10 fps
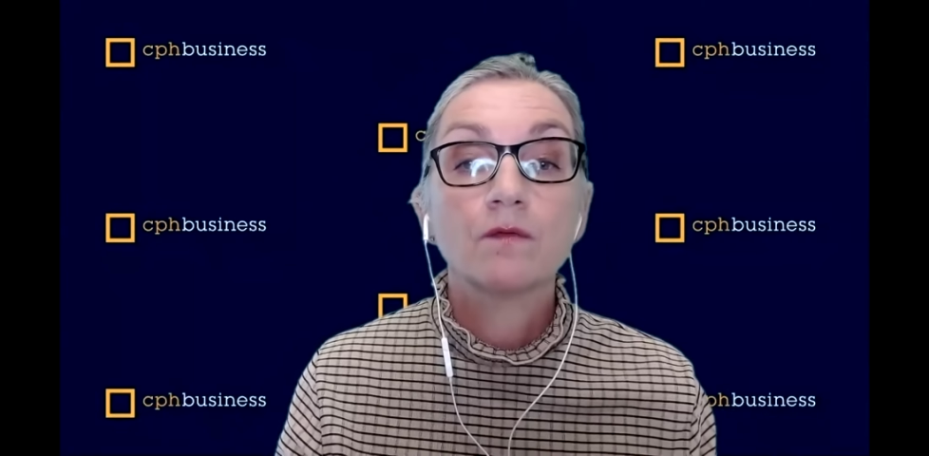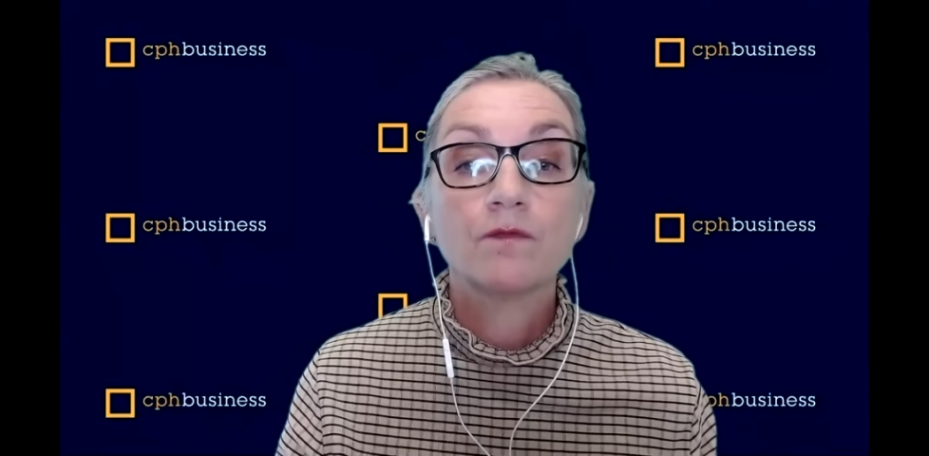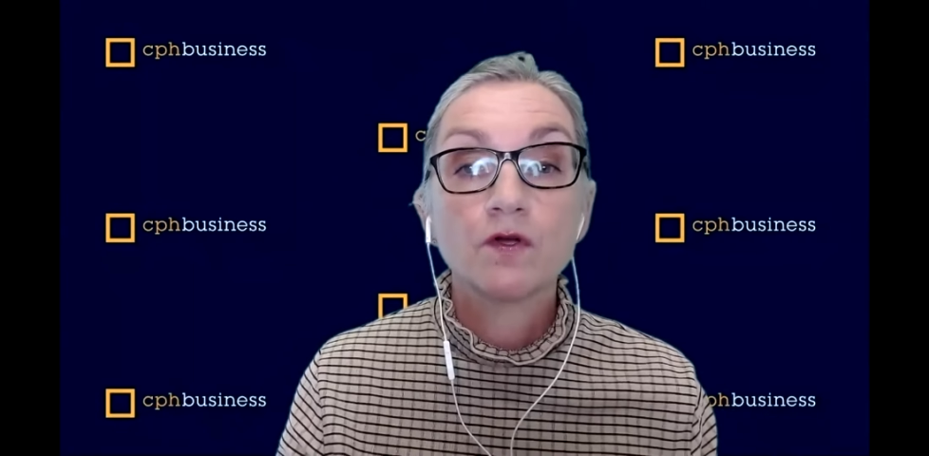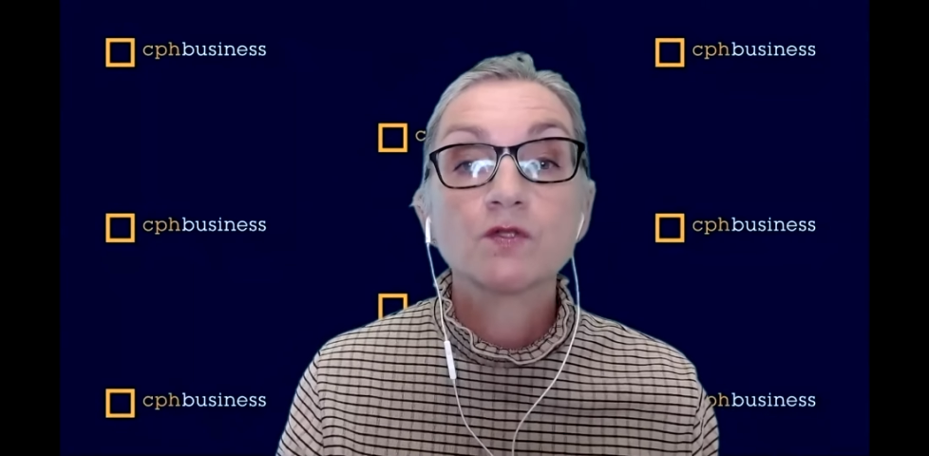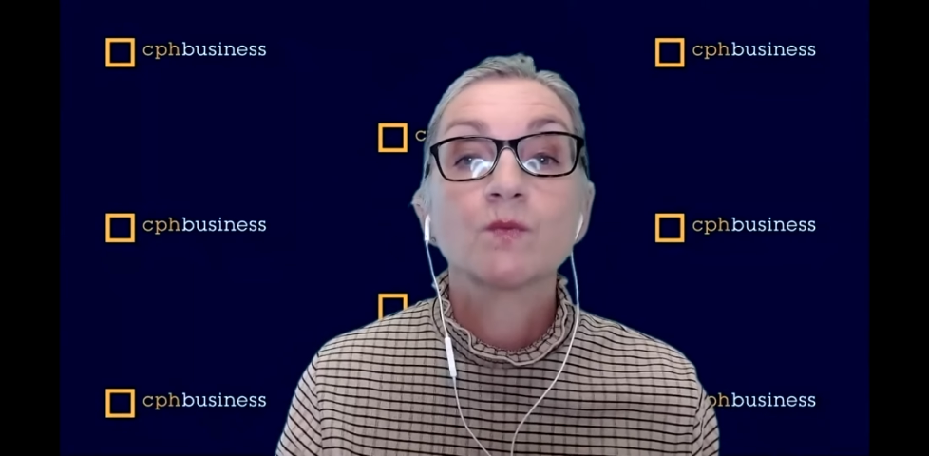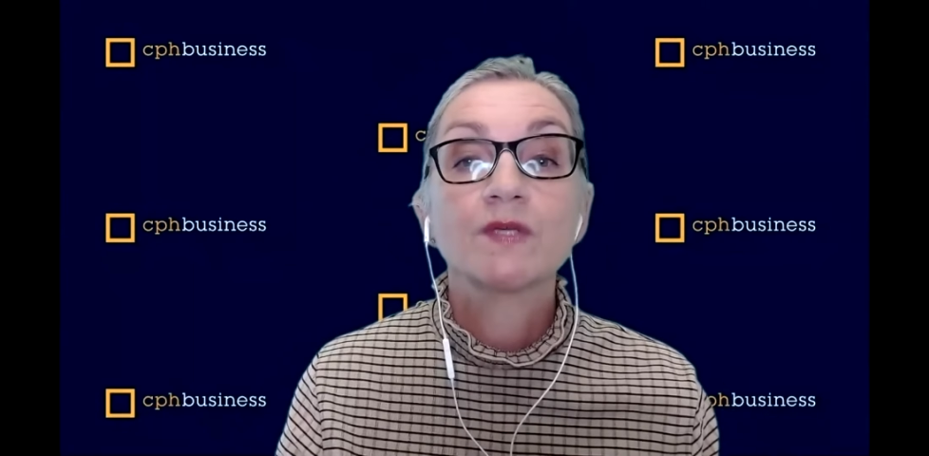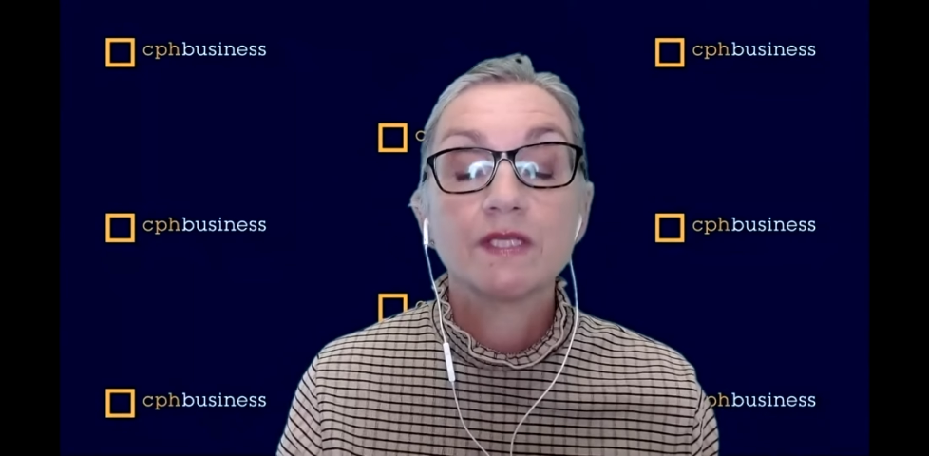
First with